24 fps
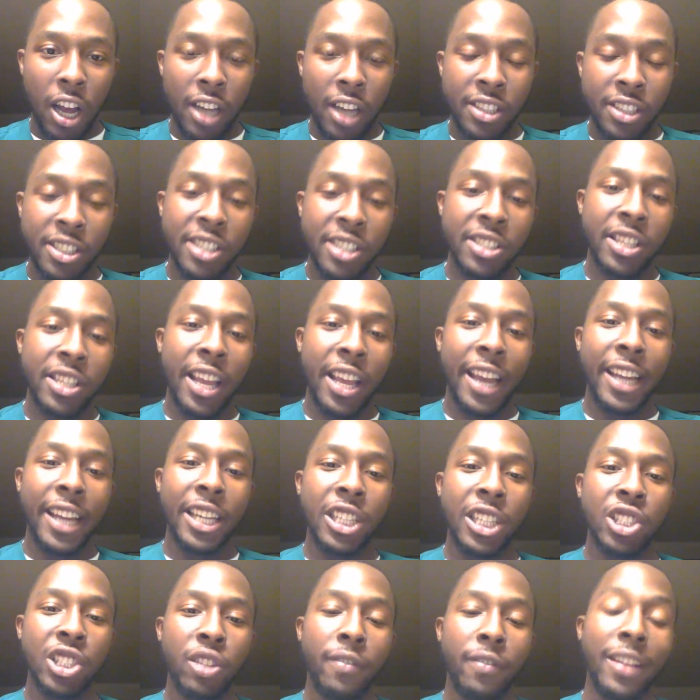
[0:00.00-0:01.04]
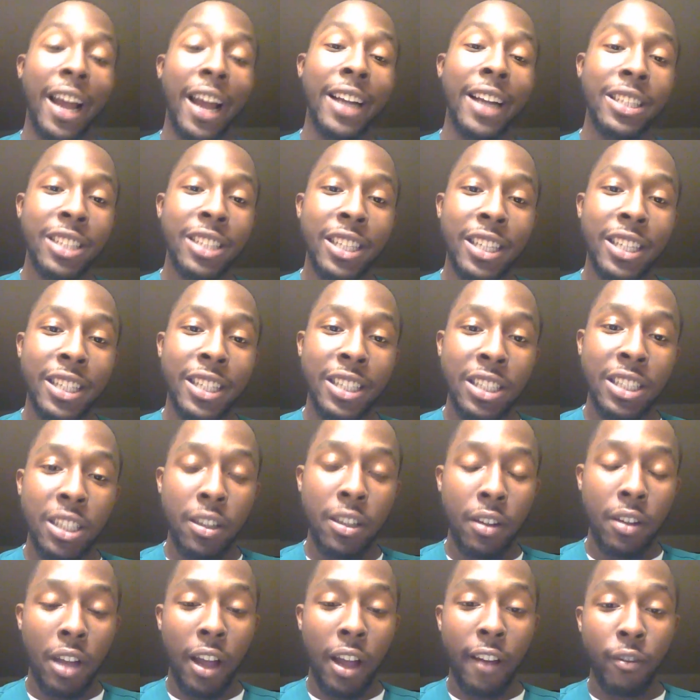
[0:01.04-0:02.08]
since the age of 19.
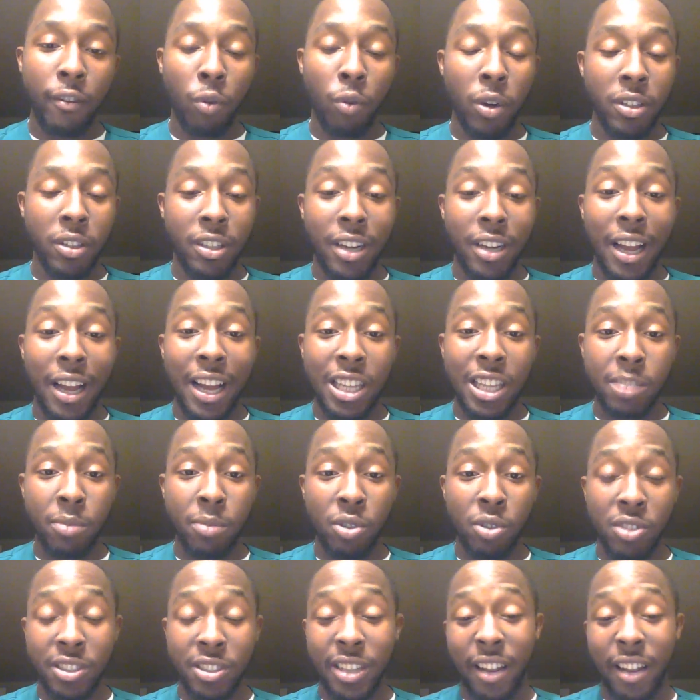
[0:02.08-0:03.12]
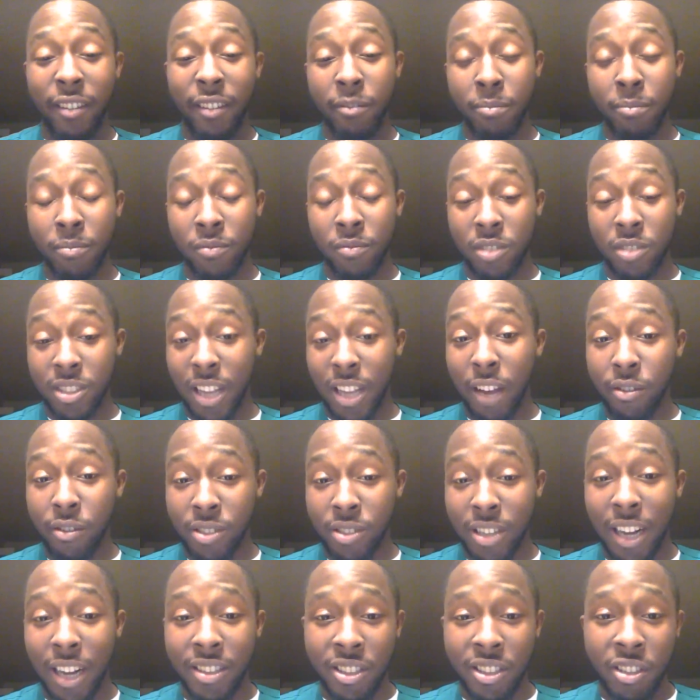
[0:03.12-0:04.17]
I've worked in the hospital since I was
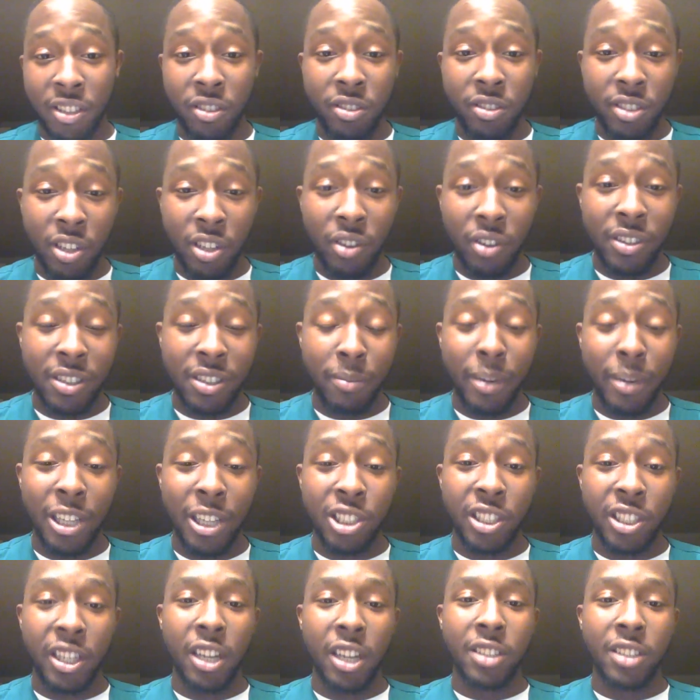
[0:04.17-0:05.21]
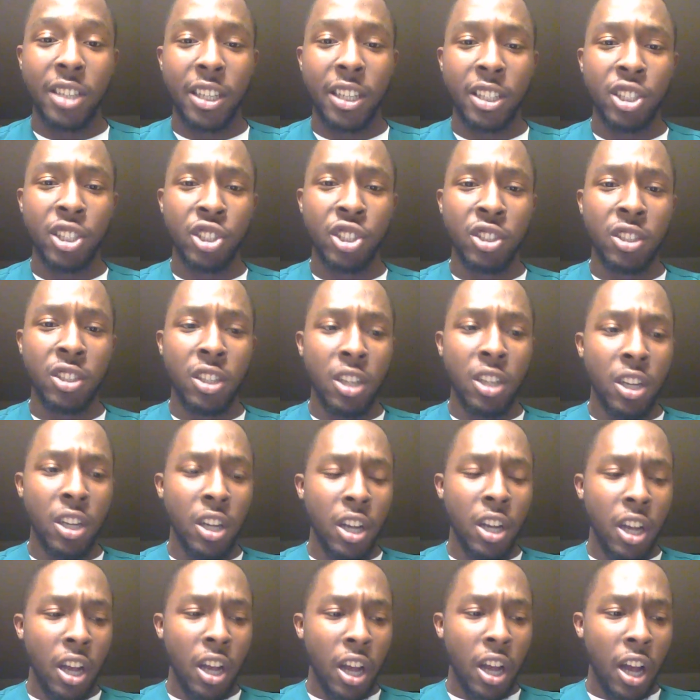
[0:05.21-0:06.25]
19 years old as a patient care technician.
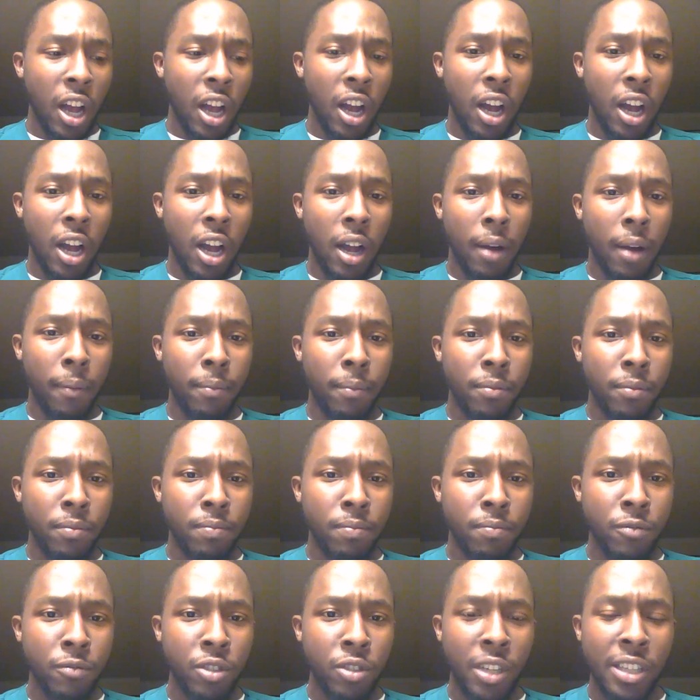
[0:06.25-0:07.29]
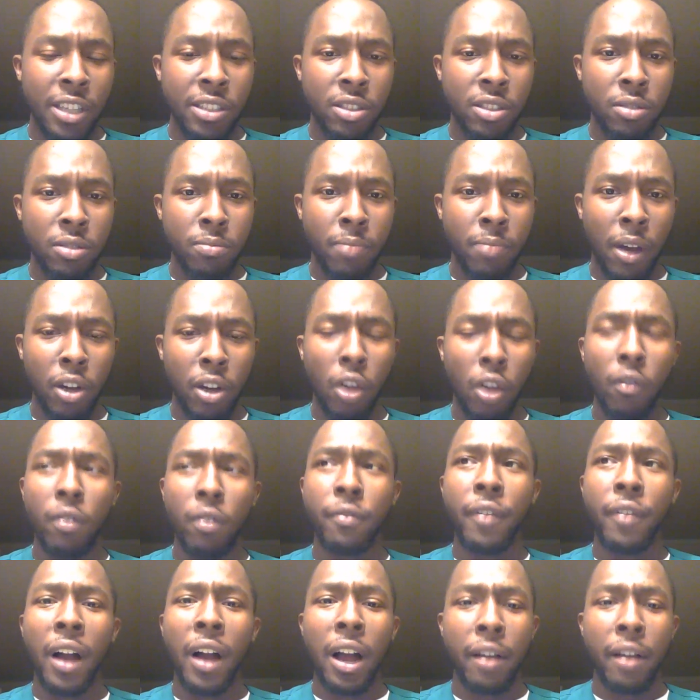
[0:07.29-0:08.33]
So that's about over
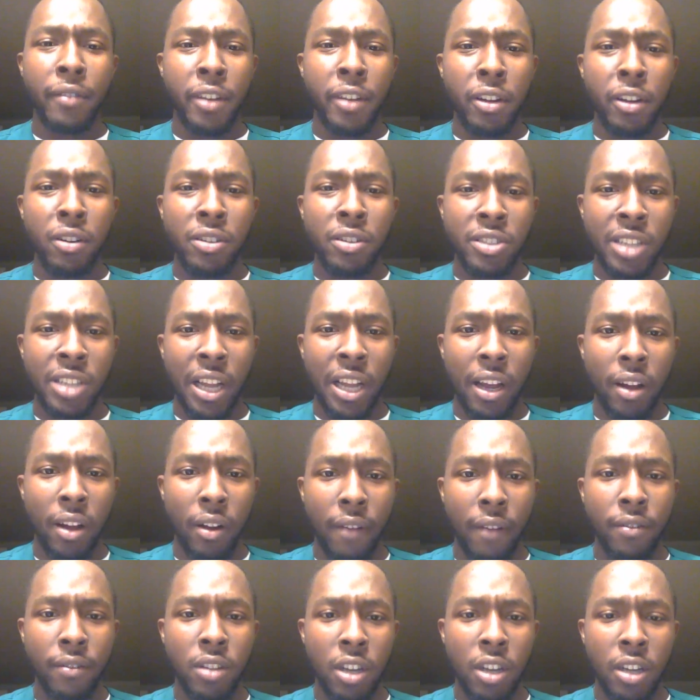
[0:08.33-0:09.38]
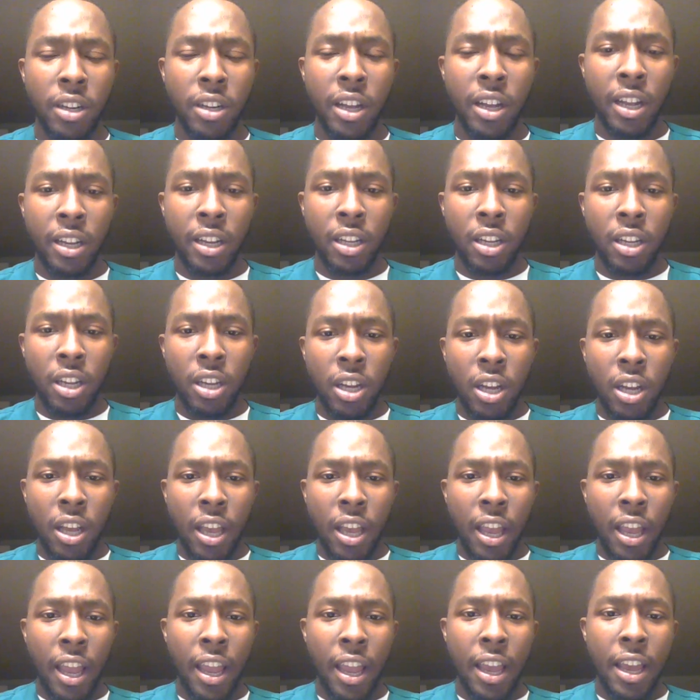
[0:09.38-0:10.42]
5 years now I've done that.
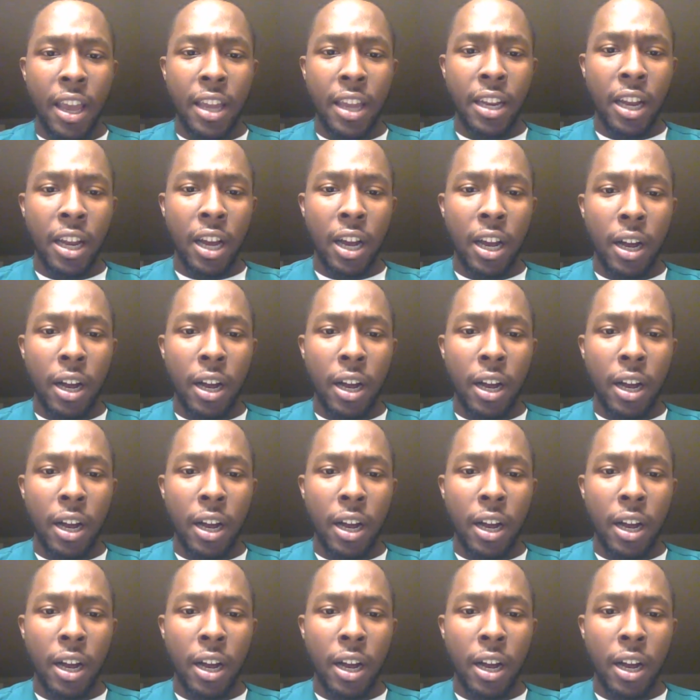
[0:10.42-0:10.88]
And